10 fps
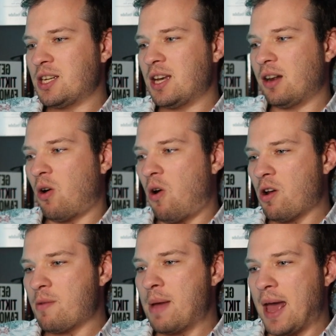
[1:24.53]
see it
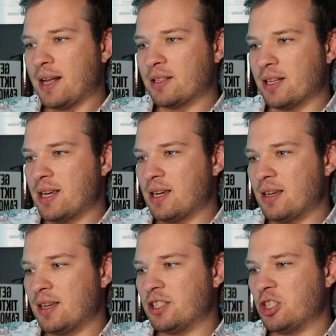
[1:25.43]
automatically
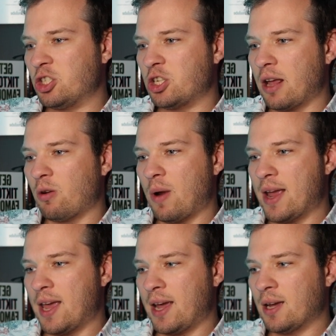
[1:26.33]
is
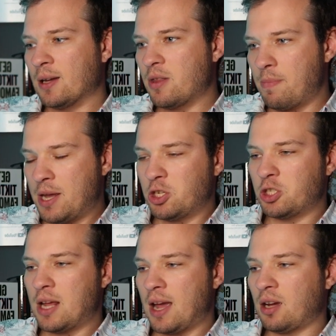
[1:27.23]
generating the
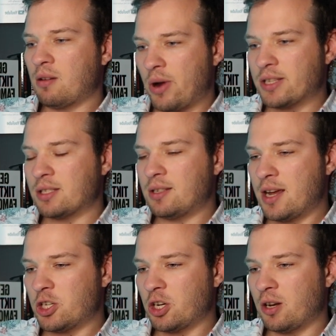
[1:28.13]
pitch deck
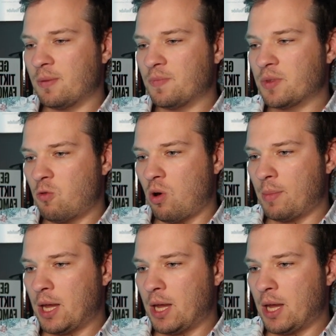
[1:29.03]
presentation for